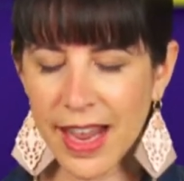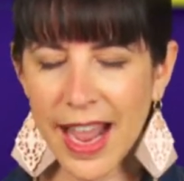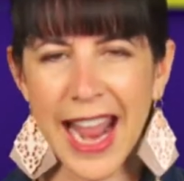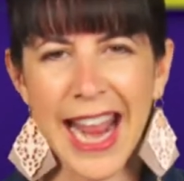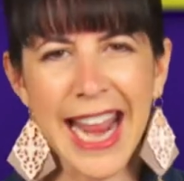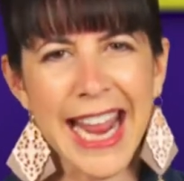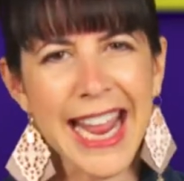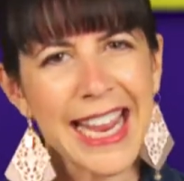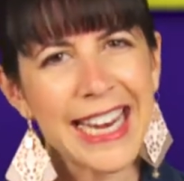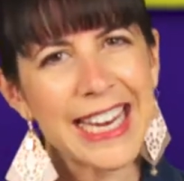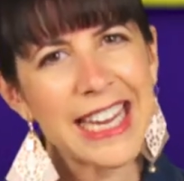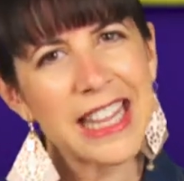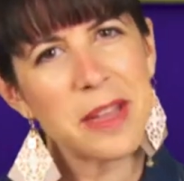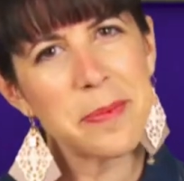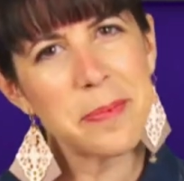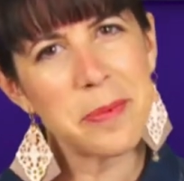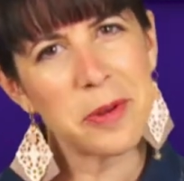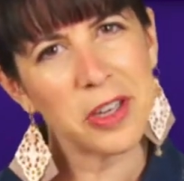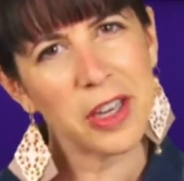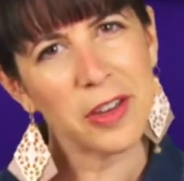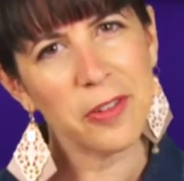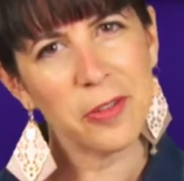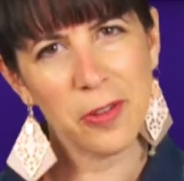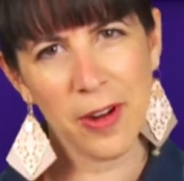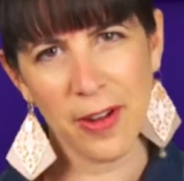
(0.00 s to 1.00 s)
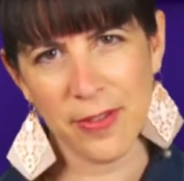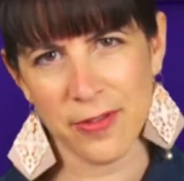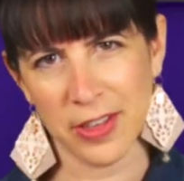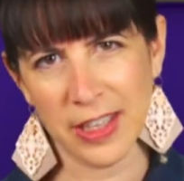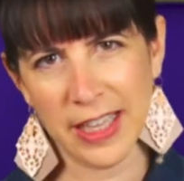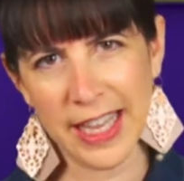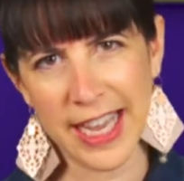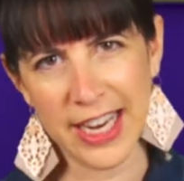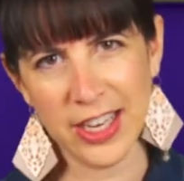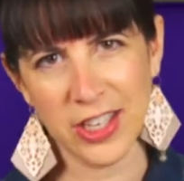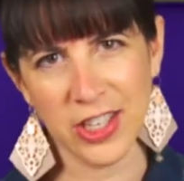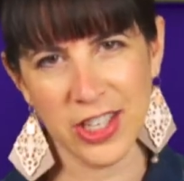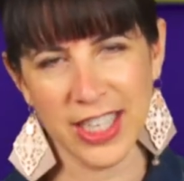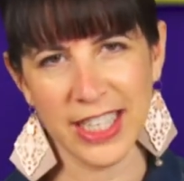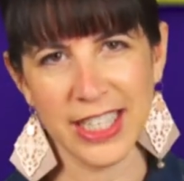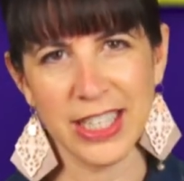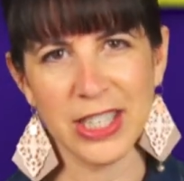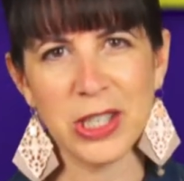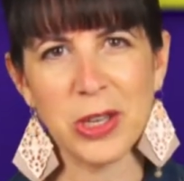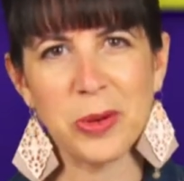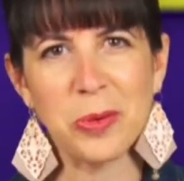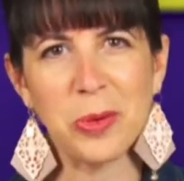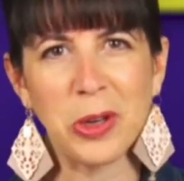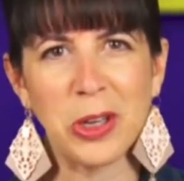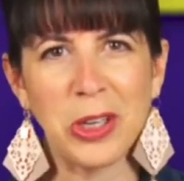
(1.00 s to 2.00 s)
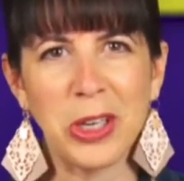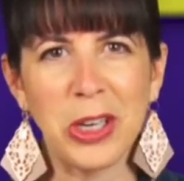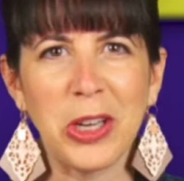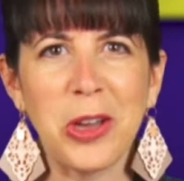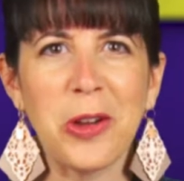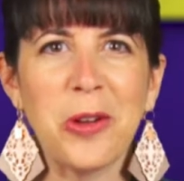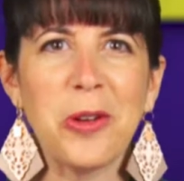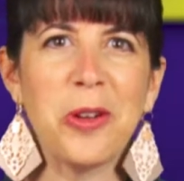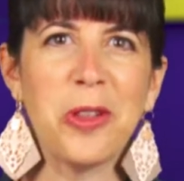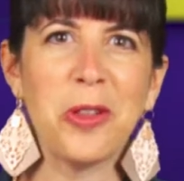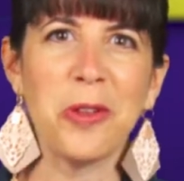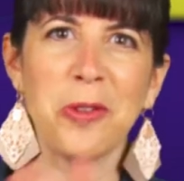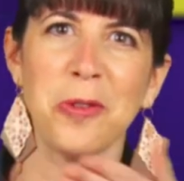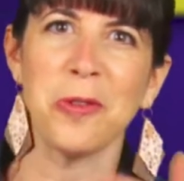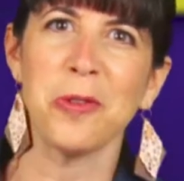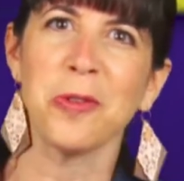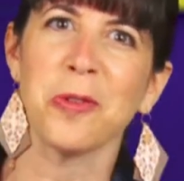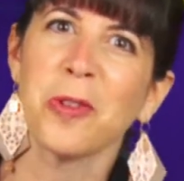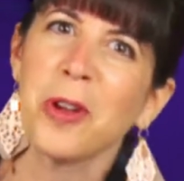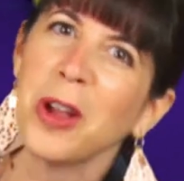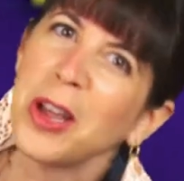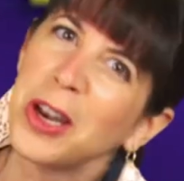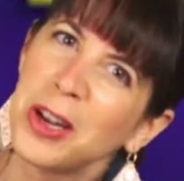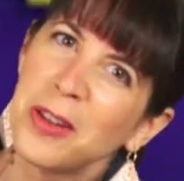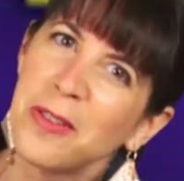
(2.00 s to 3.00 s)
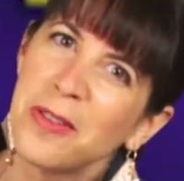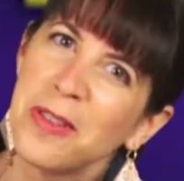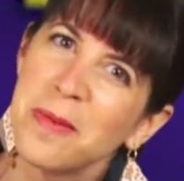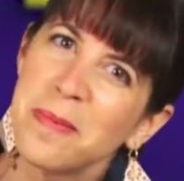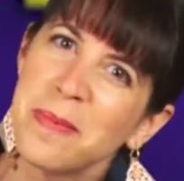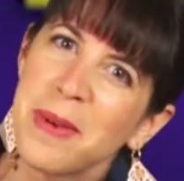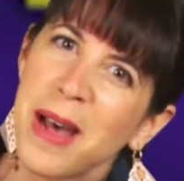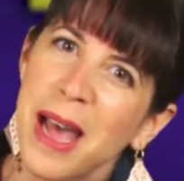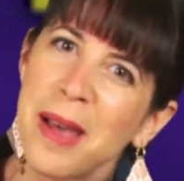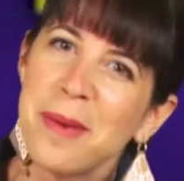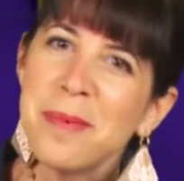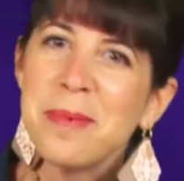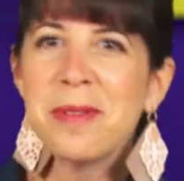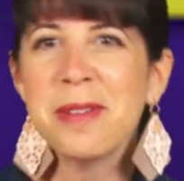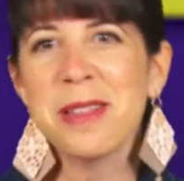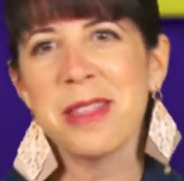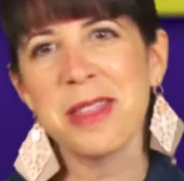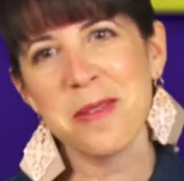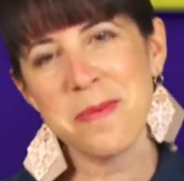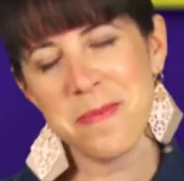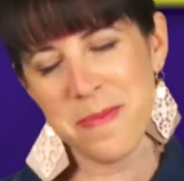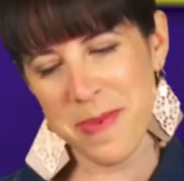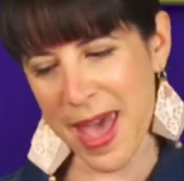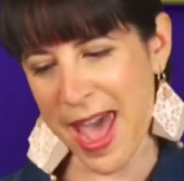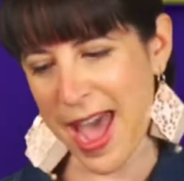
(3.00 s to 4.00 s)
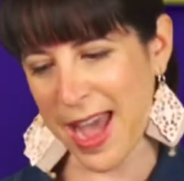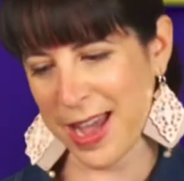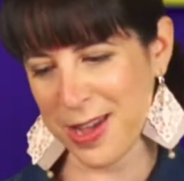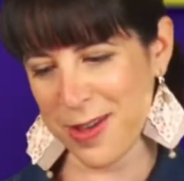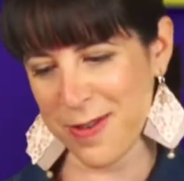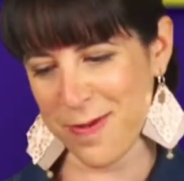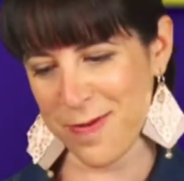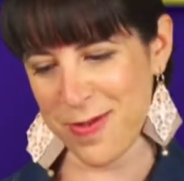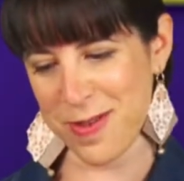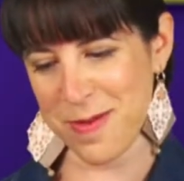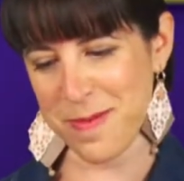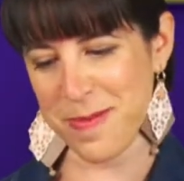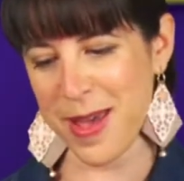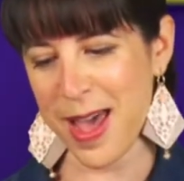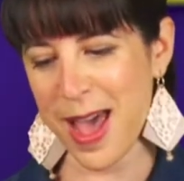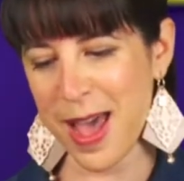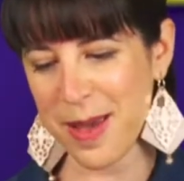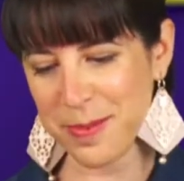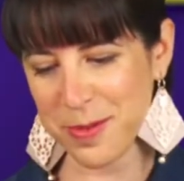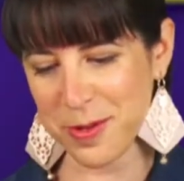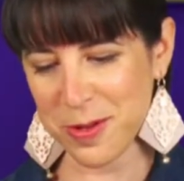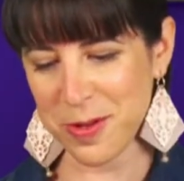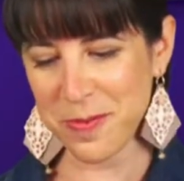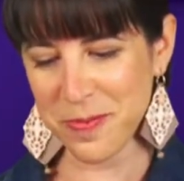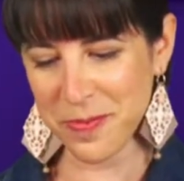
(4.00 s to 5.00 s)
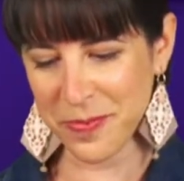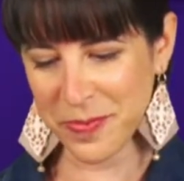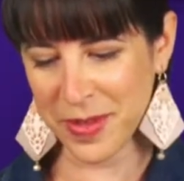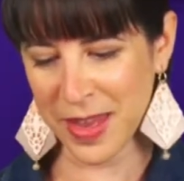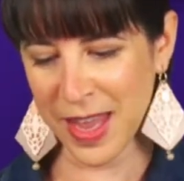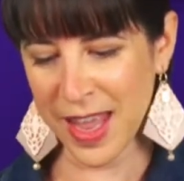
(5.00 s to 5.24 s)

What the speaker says: and in the book of Revelation. So we're going to go to the front of the Bible and the back of the Bible.